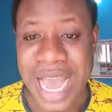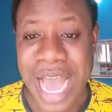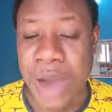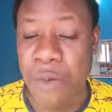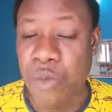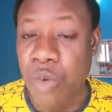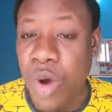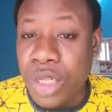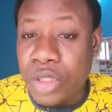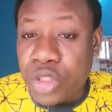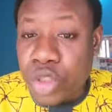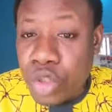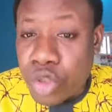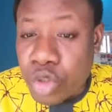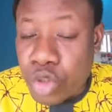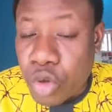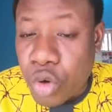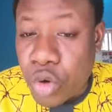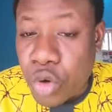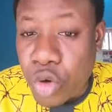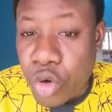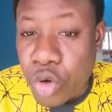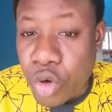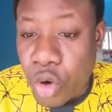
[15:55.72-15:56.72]
I want you
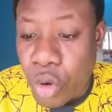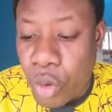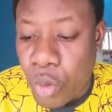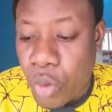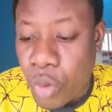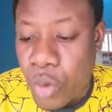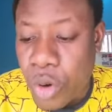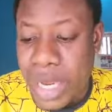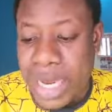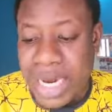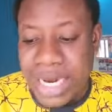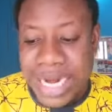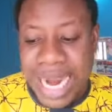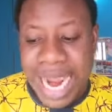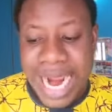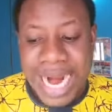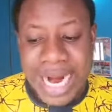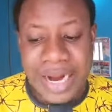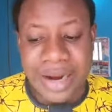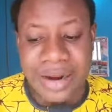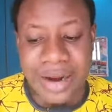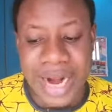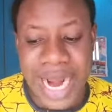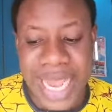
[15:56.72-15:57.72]
to know the
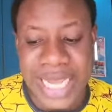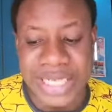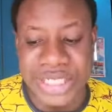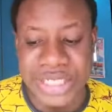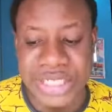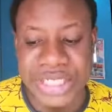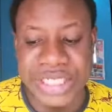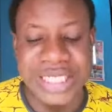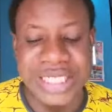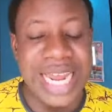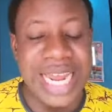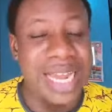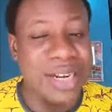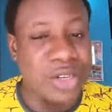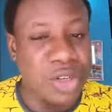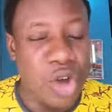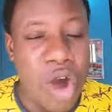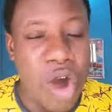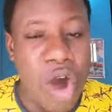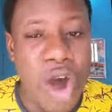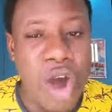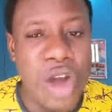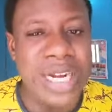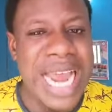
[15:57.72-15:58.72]
grace that
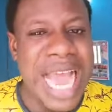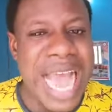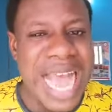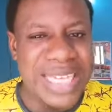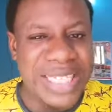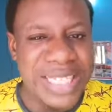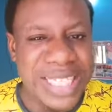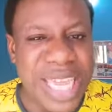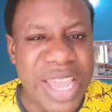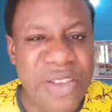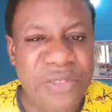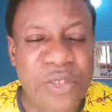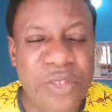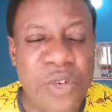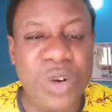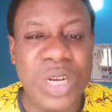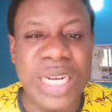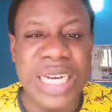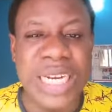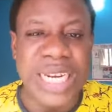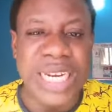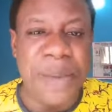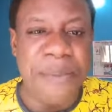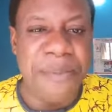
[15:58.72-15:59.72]
God has
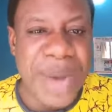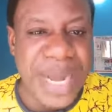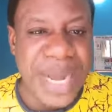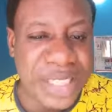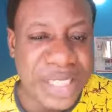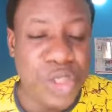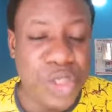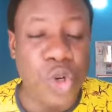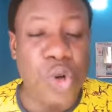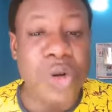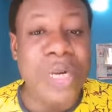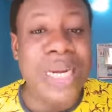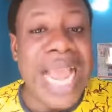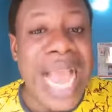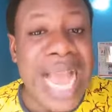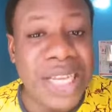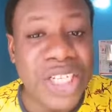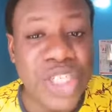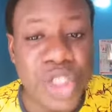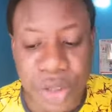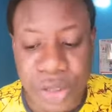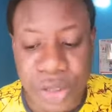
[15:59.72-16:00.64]
given the Macedonia